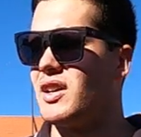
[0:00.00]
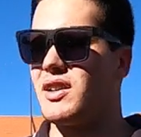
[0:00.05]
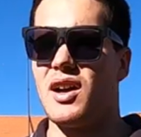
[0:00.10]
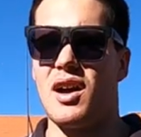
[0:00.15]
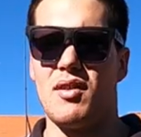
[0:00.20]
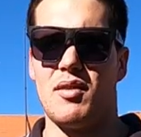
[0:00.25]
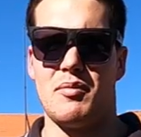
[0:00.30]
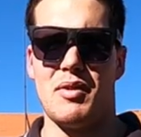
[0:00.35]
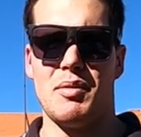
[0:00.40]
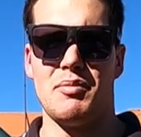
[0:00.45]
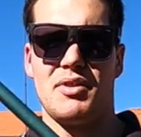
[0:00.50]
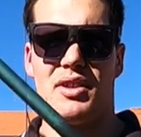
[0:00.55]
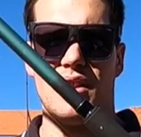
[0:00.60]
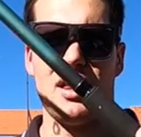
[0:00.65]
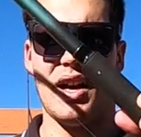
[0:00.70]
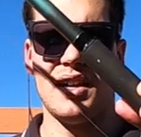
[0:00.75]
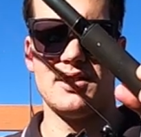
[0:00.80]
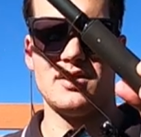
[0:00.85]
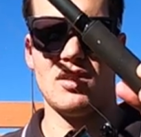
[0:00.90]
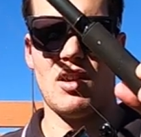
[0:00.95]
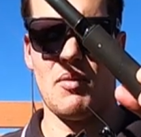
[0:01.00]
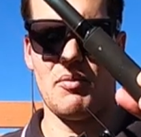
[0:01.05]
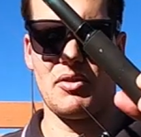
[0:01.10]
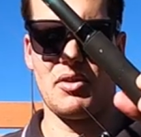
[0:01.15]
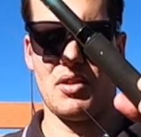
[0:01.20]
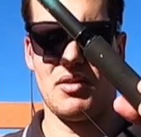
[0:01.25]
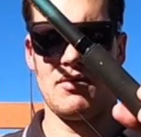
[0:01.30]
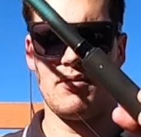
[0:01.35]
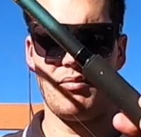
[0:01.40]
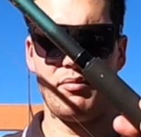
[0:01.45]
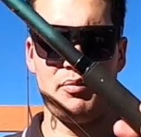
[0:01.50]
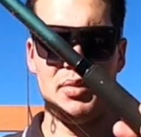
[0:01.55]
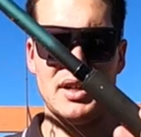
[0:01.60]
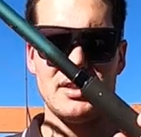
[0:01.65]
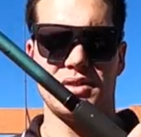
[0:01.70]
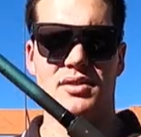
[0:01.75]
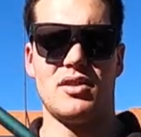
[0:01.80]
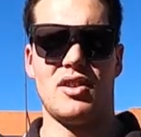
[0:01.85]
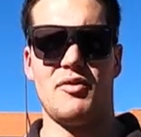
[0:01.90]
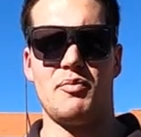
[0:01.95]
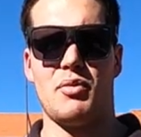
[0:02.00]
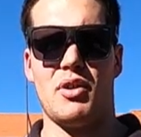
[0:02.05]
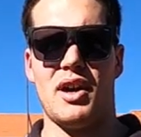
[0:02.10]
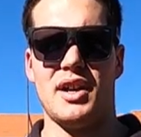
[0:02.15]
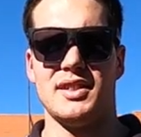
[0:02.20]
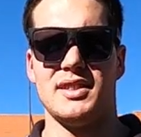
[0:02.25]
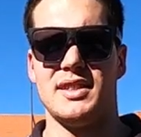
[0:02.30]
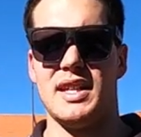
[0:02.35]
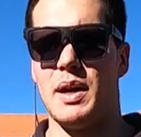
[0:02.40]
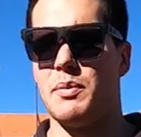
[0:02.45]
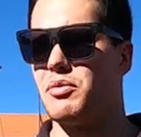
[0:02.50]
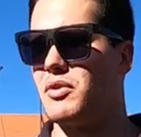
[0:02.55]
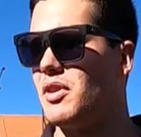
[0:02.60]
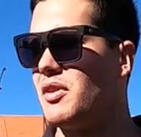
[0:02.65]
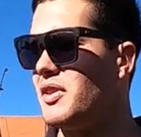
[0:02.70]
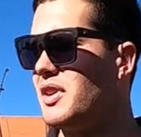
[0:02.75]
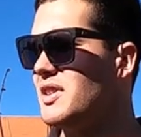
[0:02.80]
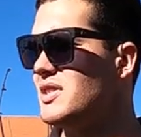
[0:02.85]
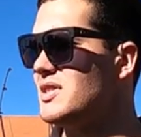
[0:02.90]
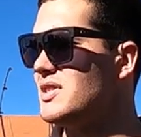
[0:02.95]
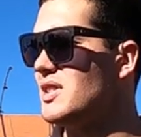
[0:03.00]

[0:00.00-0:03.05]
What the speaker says: I can't remember the last time we got busted off by a snapper on this.